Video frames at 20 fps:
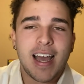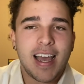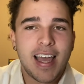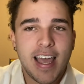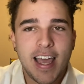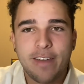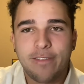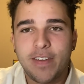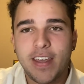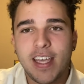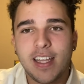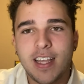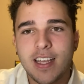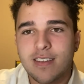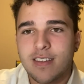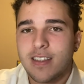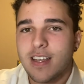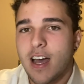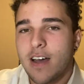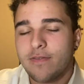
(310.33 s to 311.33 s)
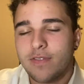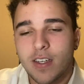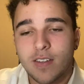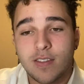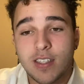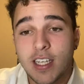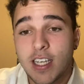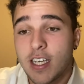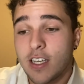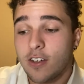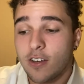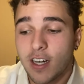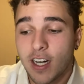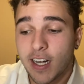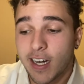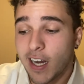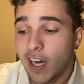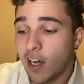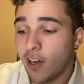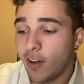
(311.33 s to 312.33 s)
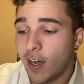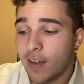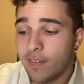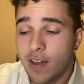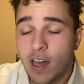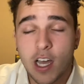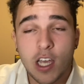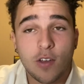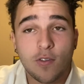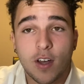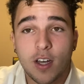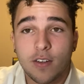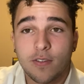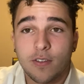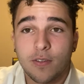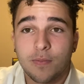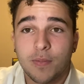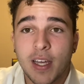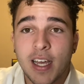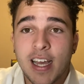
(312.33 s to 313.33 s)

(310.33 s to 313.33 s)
If he leaves the top 15, you're going to get great value out of him.